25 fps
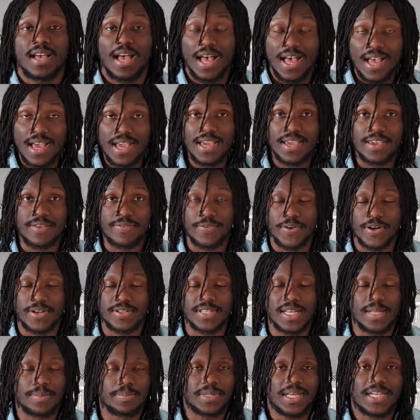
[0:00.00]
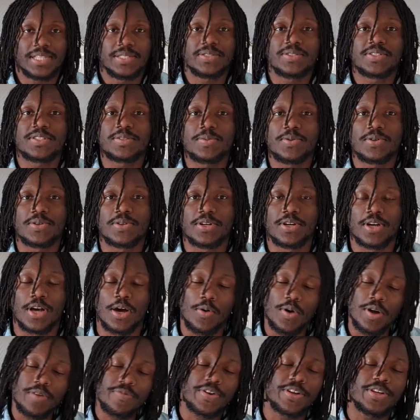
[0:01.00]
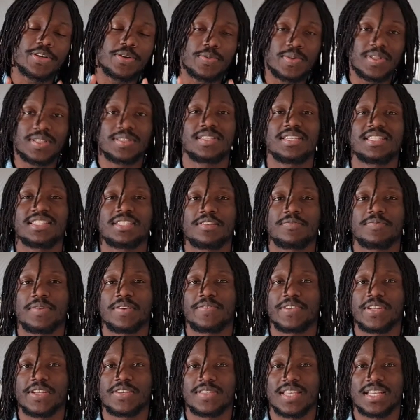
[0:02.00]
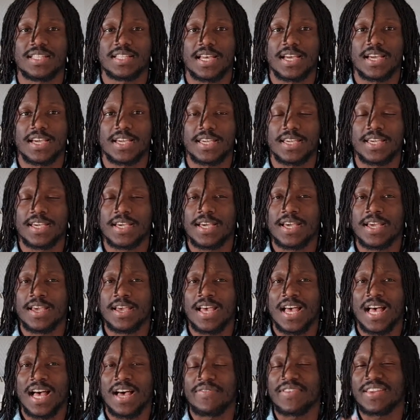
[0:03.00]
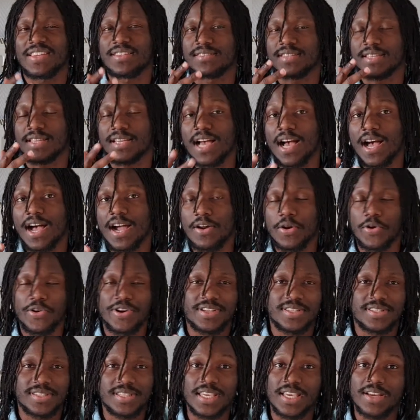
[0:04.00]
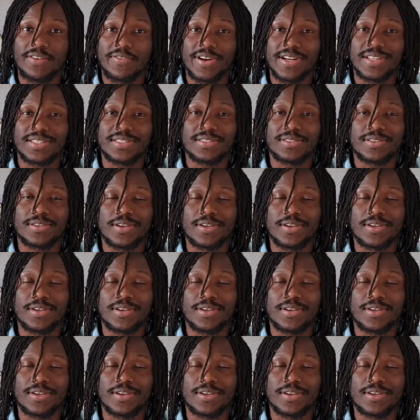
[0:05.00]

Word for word: I, for example, I don't smoke. However, you will see in some of my videos that I have a cigar or a cigarette.